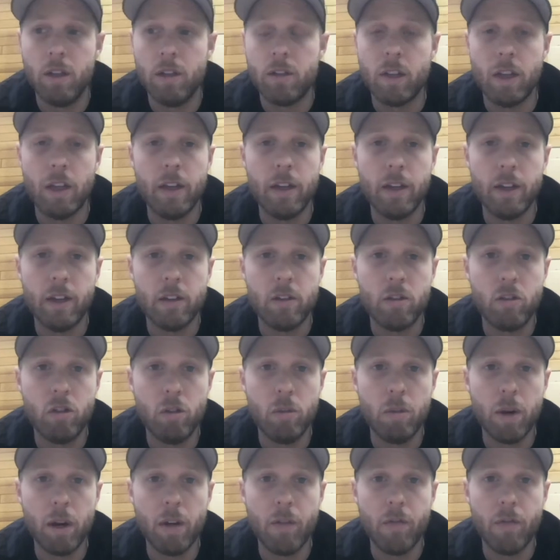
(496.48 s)
say a
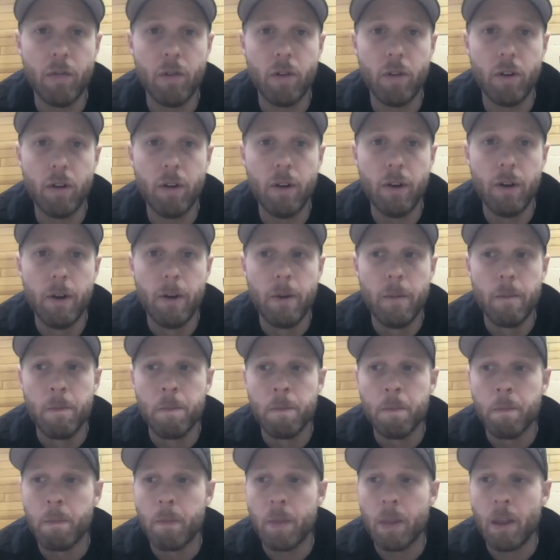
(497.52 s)
2x4,
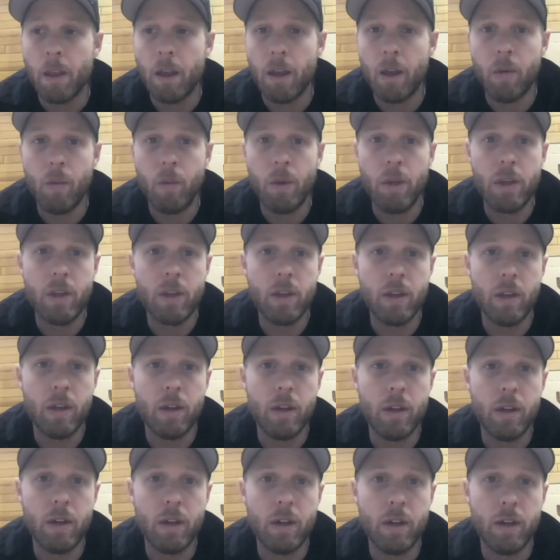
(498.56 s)
and we
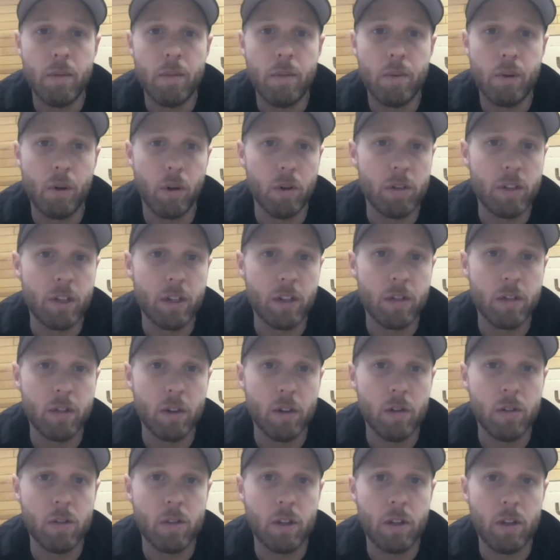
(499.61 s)
can process
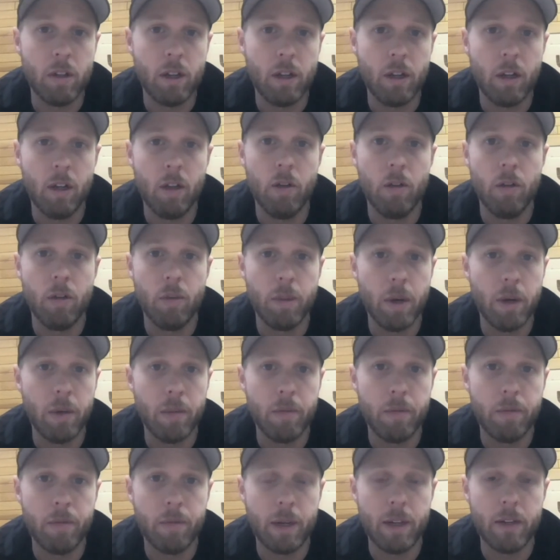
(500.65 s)
those and glue them
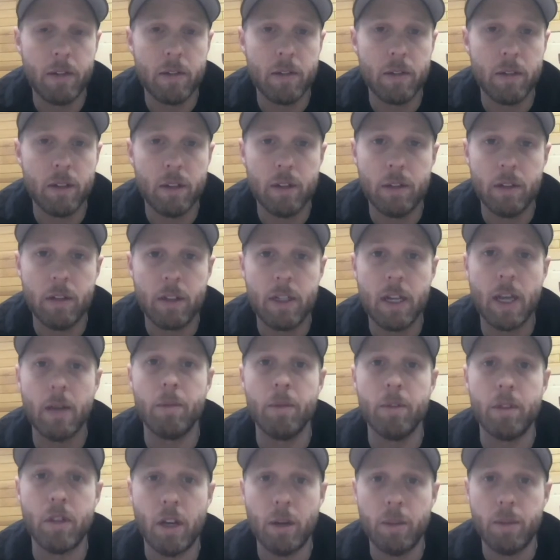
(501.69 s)
up as like a
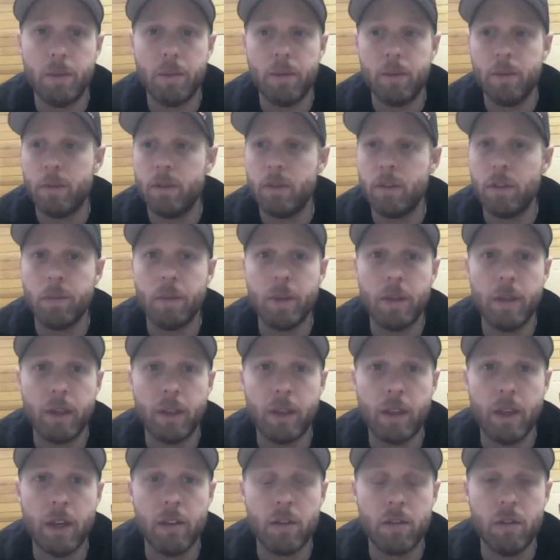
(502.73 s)
tabletop or something
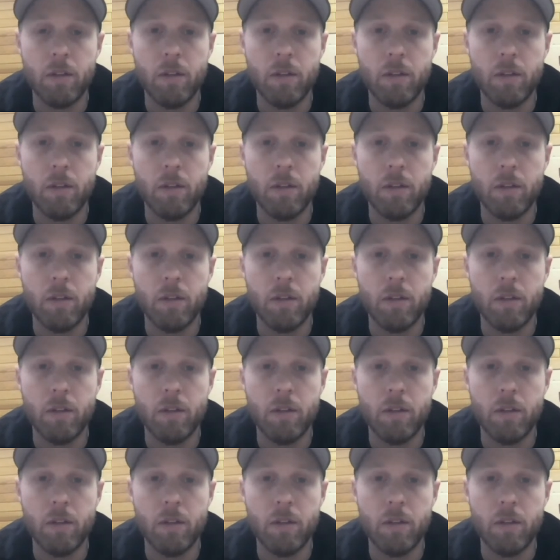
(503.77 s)
like that.